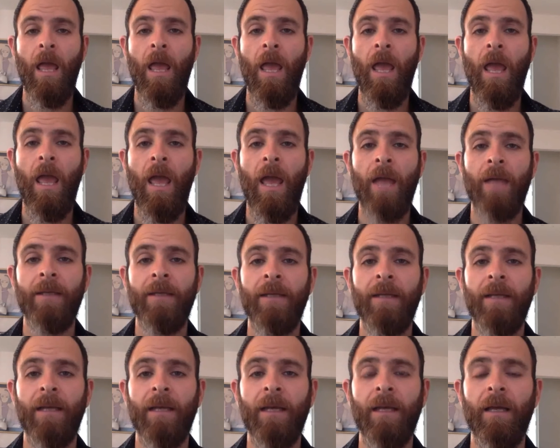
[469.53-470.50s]

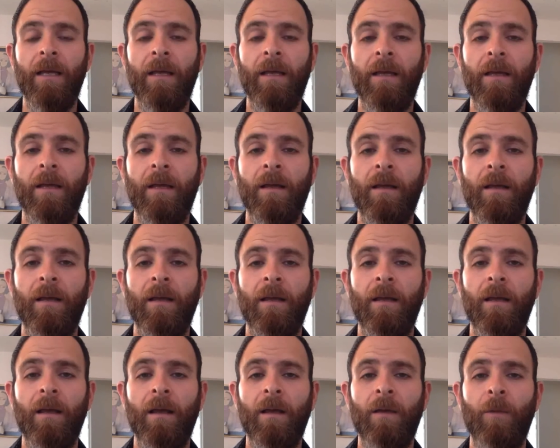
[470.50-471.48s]
And
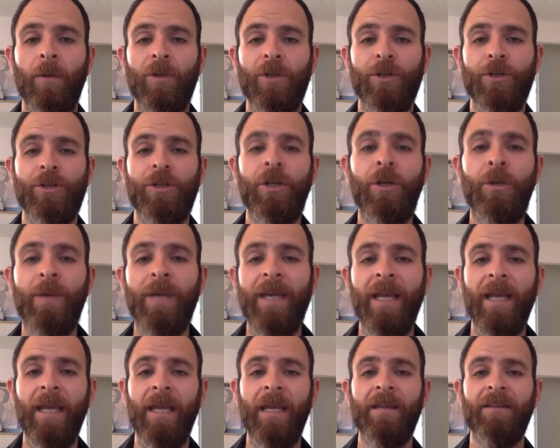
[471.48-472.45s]
what you're
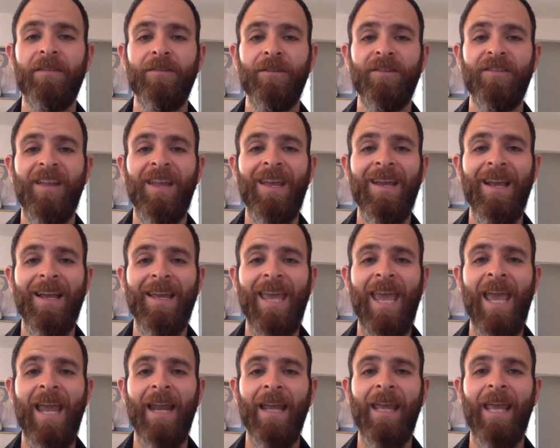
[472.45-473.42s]
doing is you're saying, I
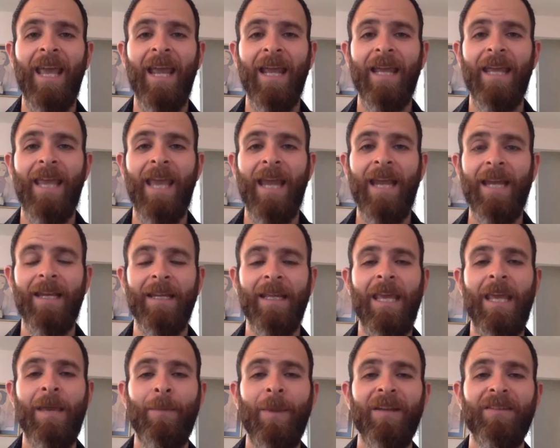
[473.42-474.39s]
can't, I can't, I can't. I need to
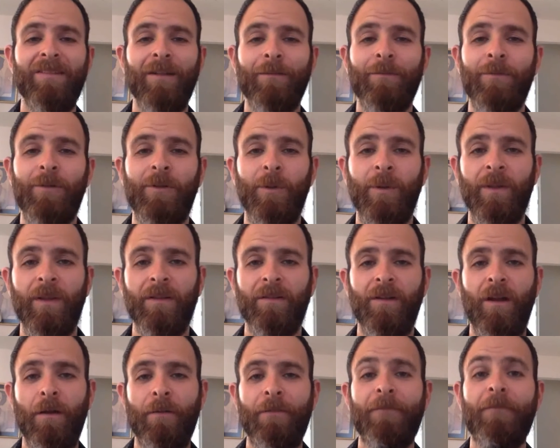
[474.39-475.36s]
keep myself from doing this. I
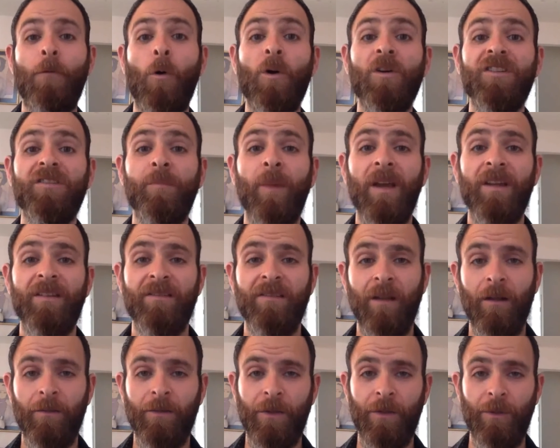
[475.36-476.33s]
need to force
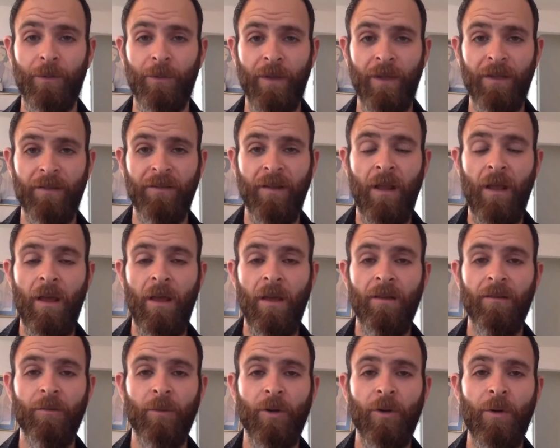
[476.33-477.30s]
myself to do this.
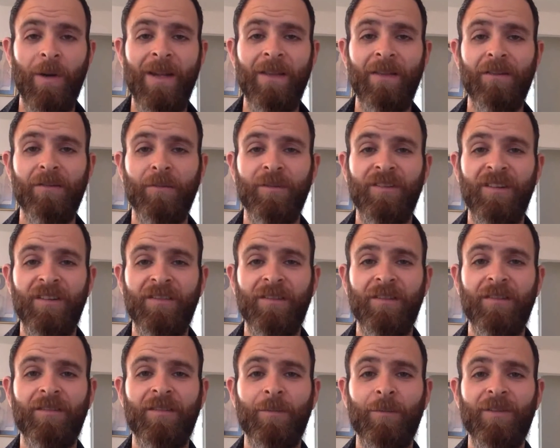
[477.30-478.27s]
So we're creating this
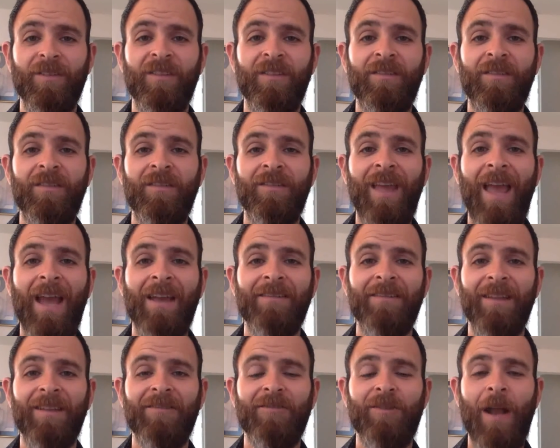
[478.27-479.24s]
resistance. And resistance acts
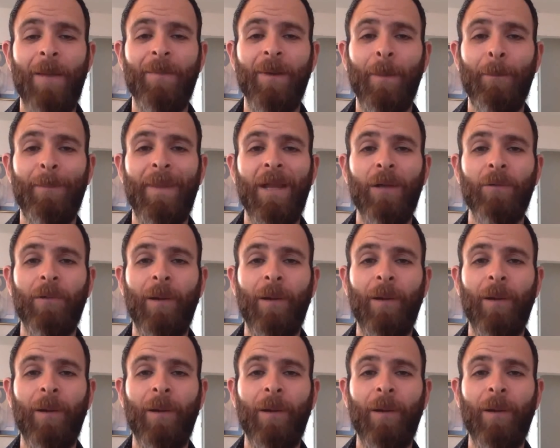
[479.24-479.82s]
like strapping a big